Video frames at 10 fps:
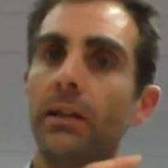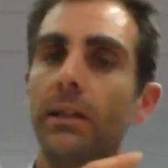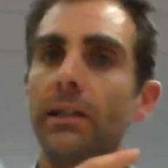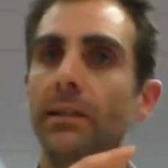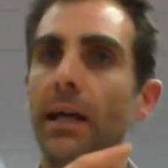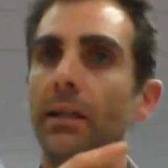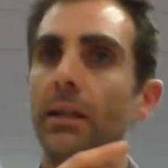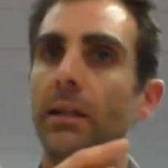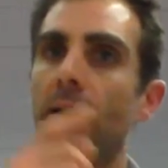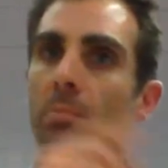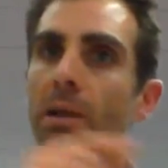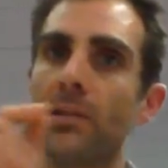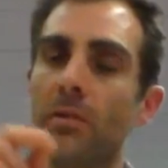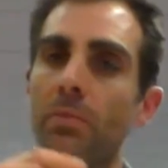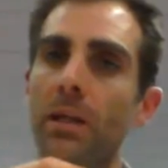is that it appears
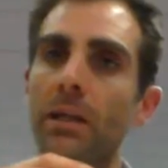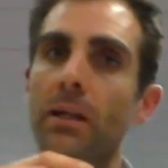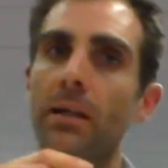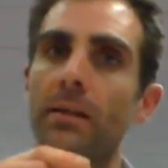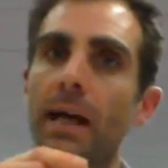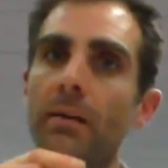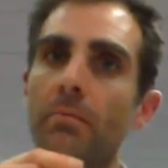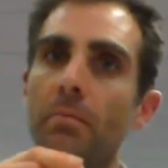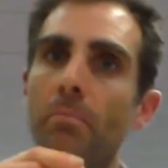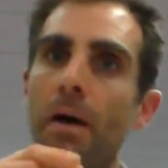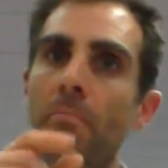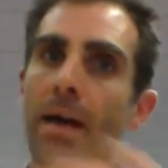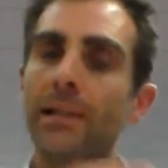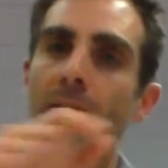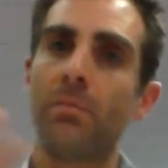to be that by
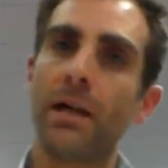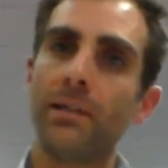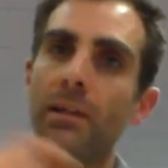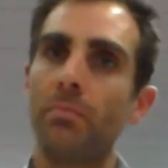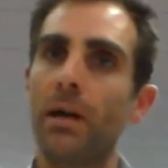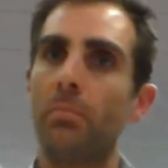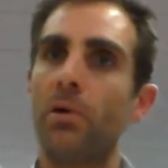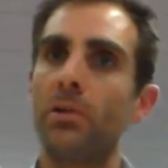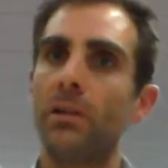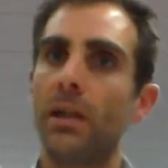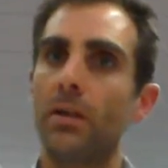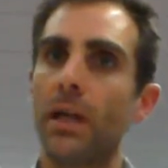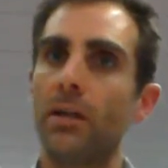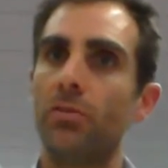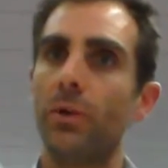maximizing the amount of protein that you're
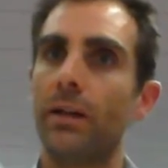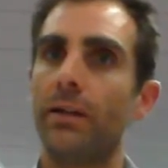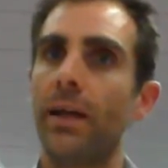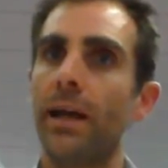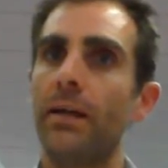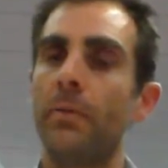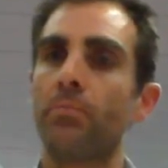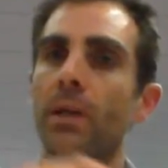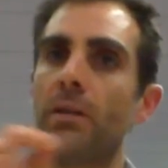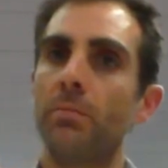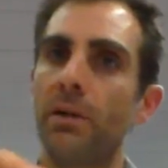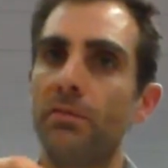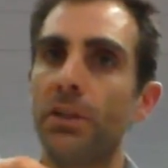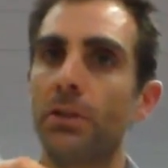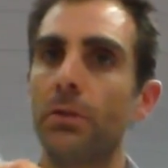getting throughout the day is
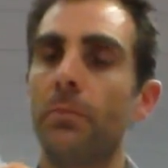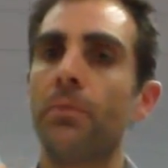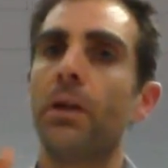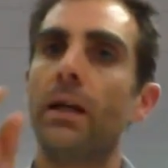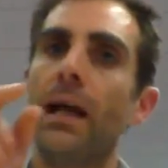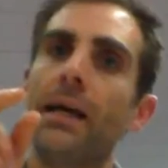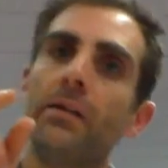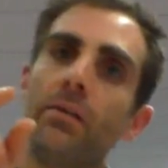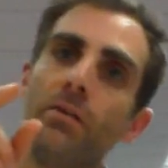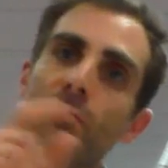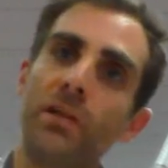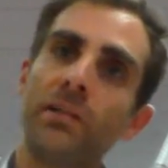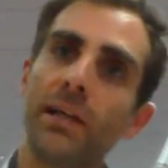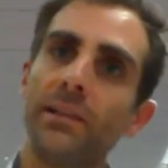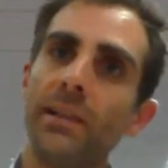beneficial. And the reason
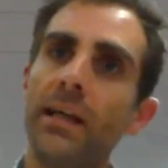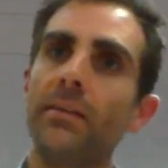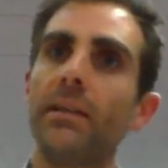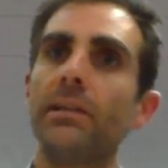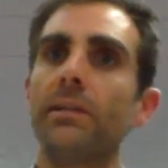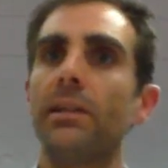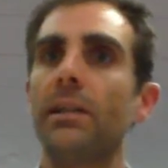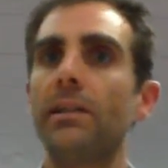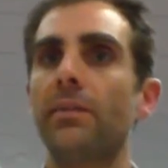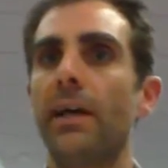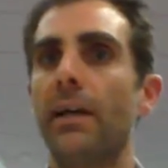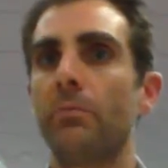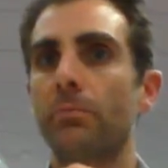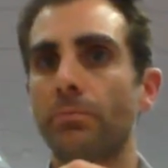I say this is that